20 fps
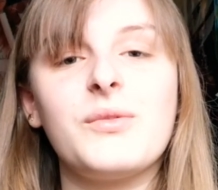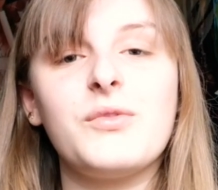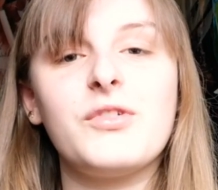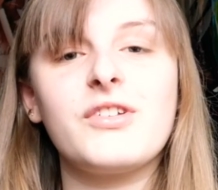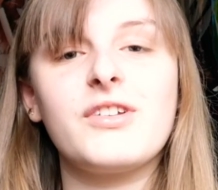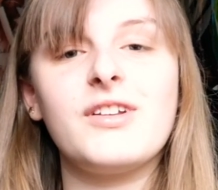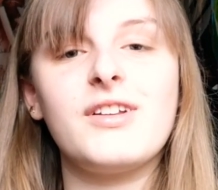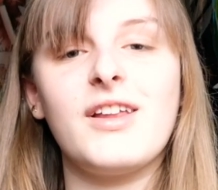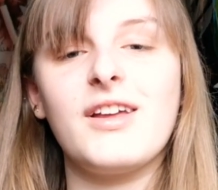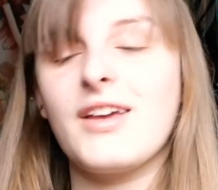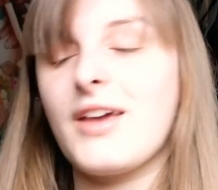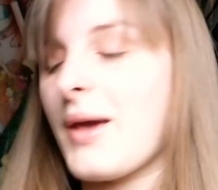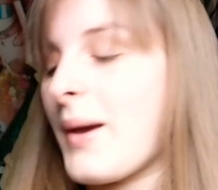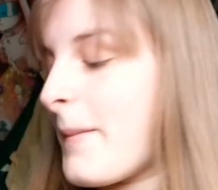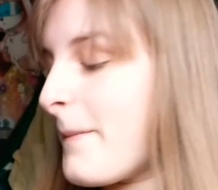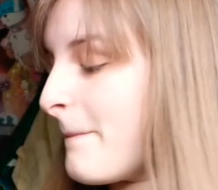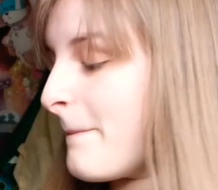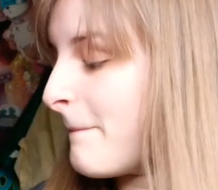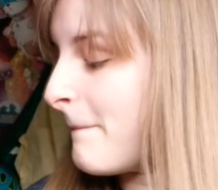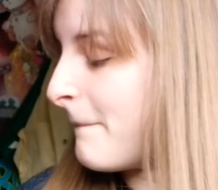I'm just gonna like
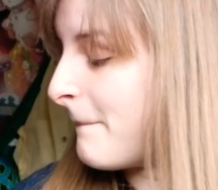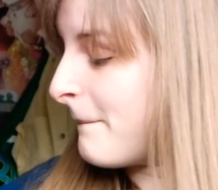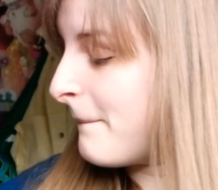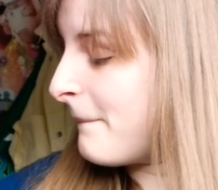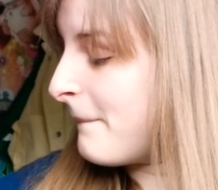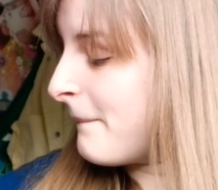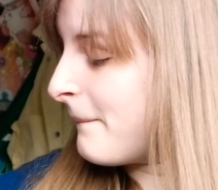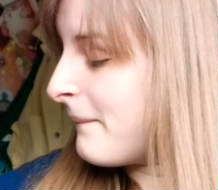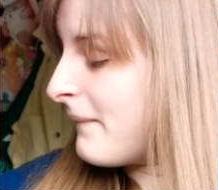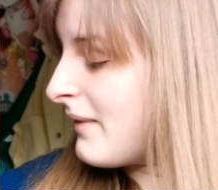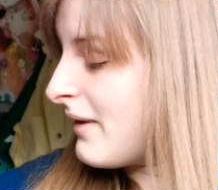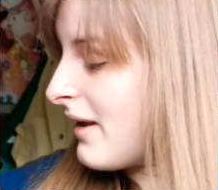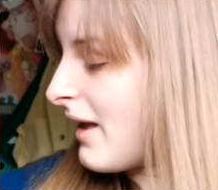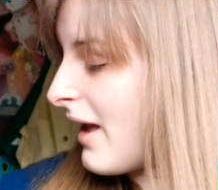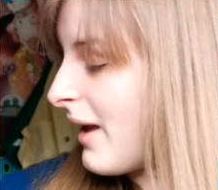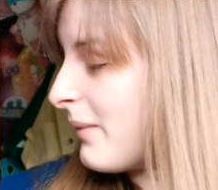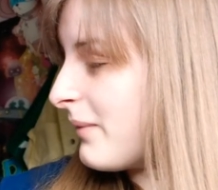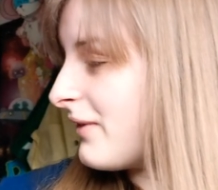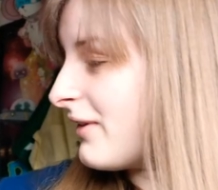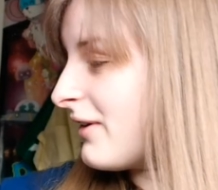
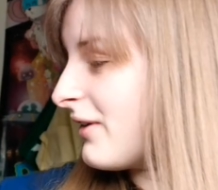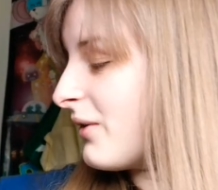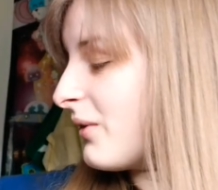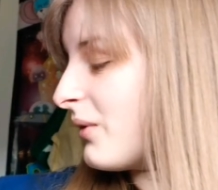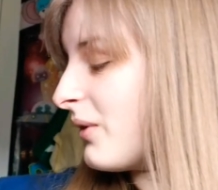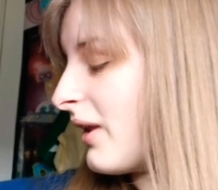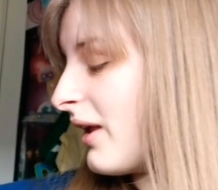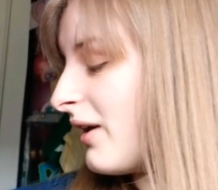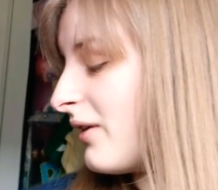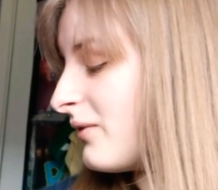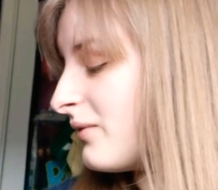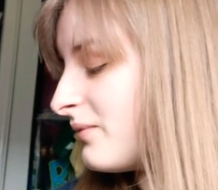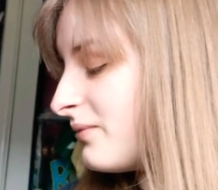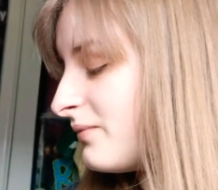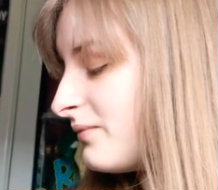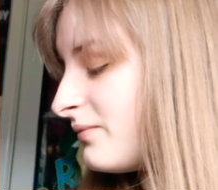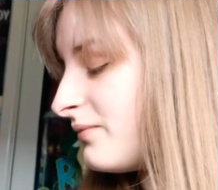empty it all out.